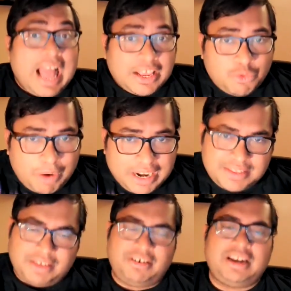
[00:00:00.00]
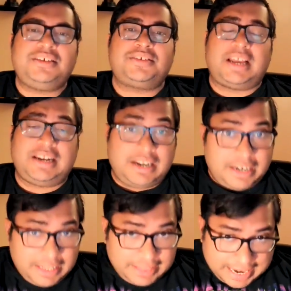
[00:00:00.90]
as well as the religious
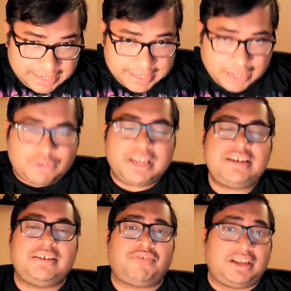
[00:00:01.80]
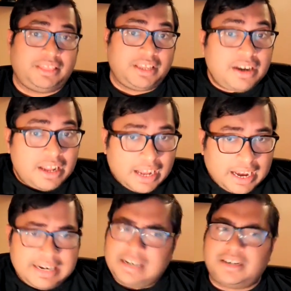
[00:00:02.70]
identity, that is how they define their
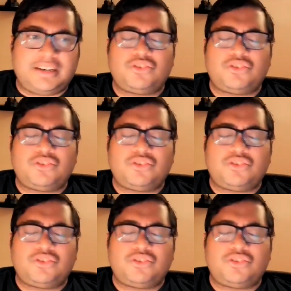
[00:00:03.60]
identity.